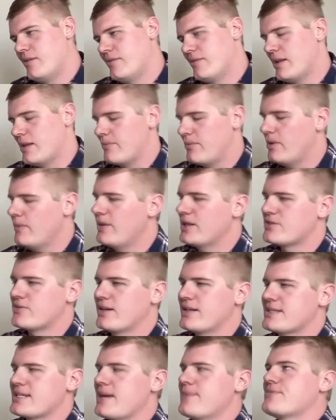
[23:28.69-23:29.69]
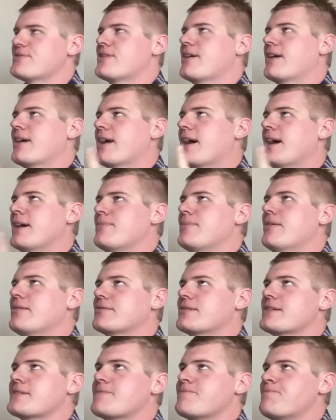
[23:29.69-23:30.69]
What am I trying to say? I'm sorry. I
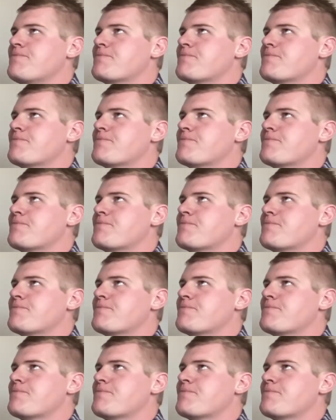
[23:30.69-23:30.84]
apologize.